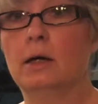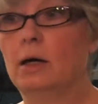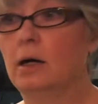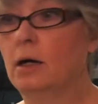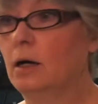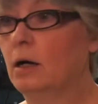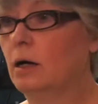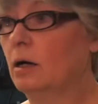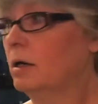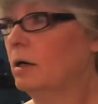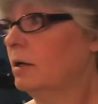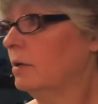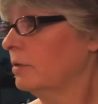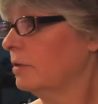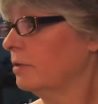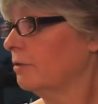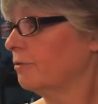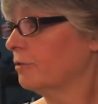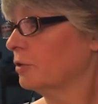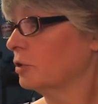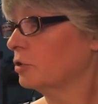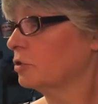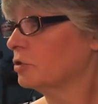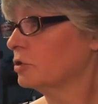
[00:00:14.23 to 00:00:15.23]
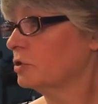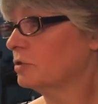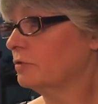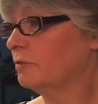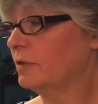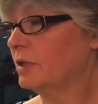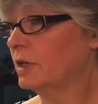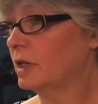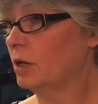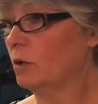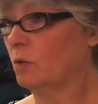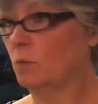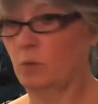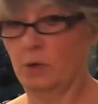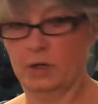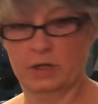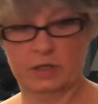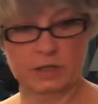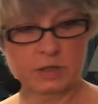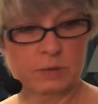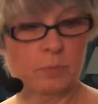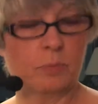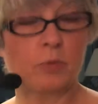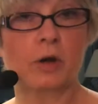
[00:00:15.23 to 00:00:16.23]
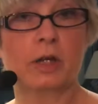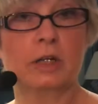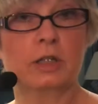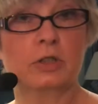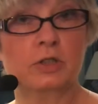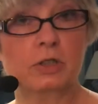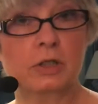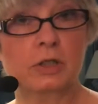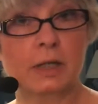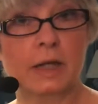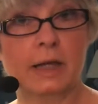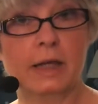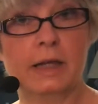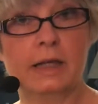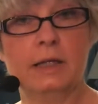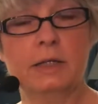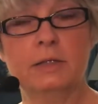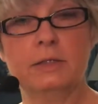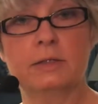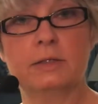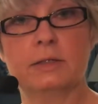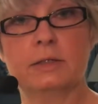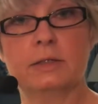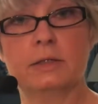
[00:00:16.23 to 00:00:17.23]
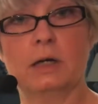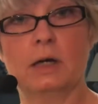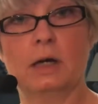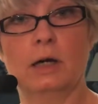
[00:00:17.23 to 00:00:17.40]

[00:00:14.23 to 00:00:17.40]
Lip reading: The first video was branch lettuce,